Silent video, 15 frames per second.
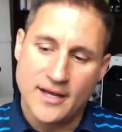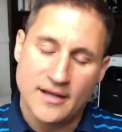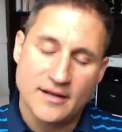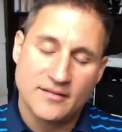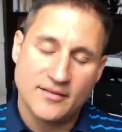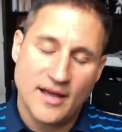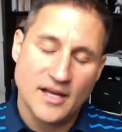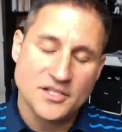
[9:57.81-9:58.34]
And
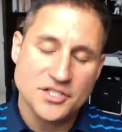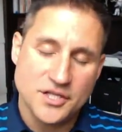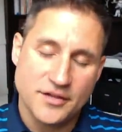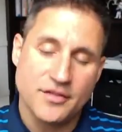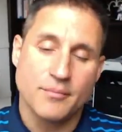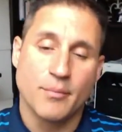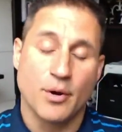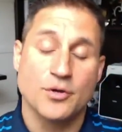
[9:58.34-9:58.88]
it's actually
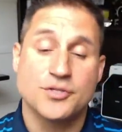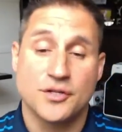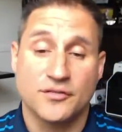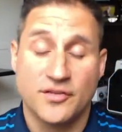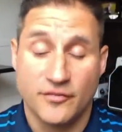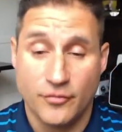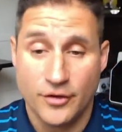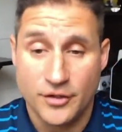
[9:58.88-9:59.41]
the
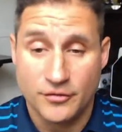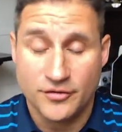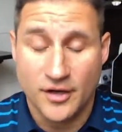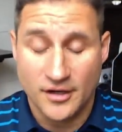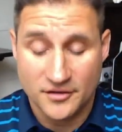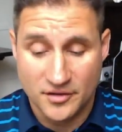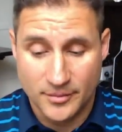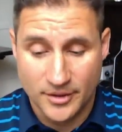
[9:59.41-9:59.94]
emergence of what you
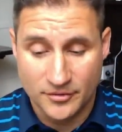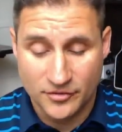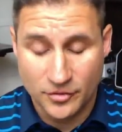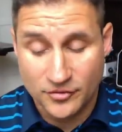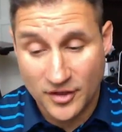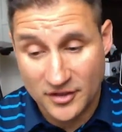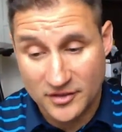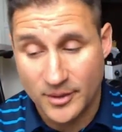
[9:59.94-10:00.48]
talked about. So
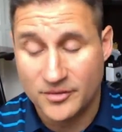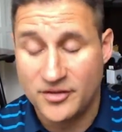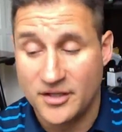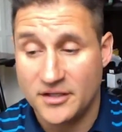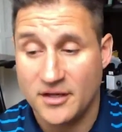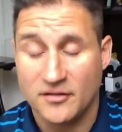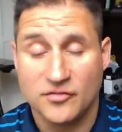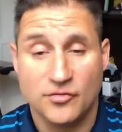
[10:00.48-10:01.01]
you talked about the
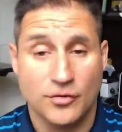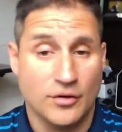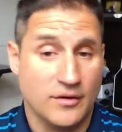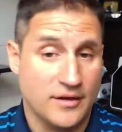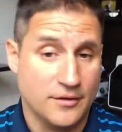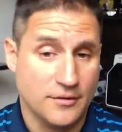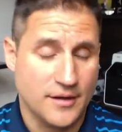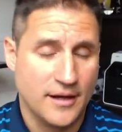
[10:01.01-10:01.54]
industrial
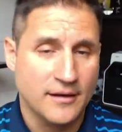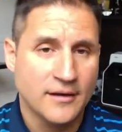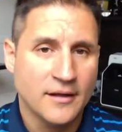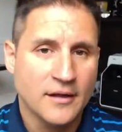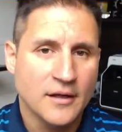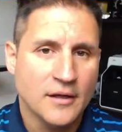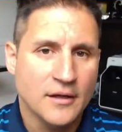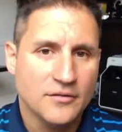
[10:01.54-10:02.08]
internet.
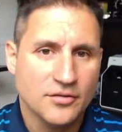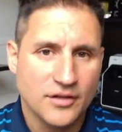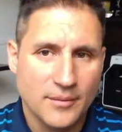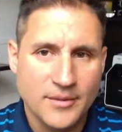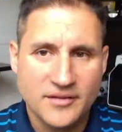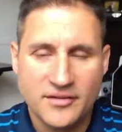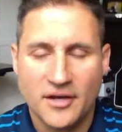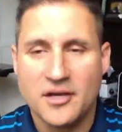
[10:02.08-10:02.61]
So let
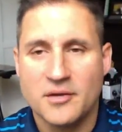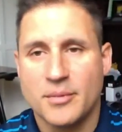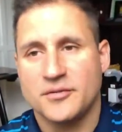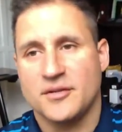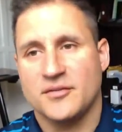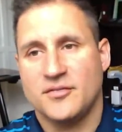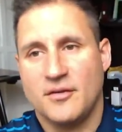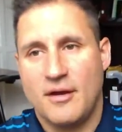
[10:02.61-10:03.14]
me tell you about
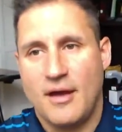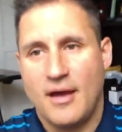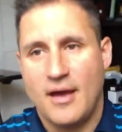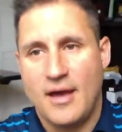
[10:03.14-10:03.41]
this